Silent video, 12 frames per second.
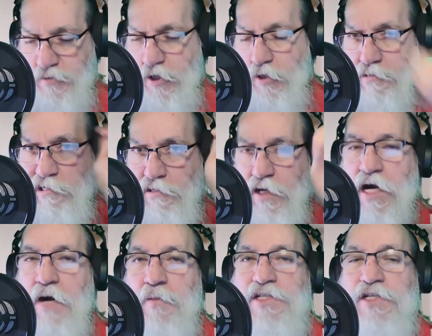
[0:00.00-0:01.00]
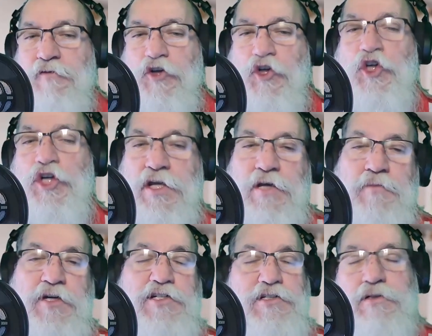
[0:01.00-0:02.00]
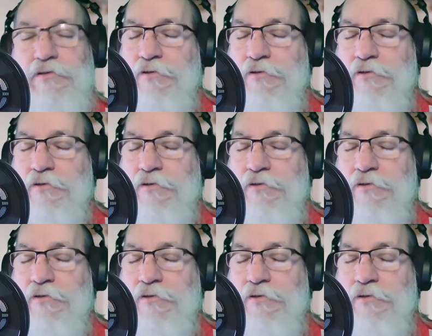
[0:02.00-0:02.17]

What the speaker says: There, I got myself a good image.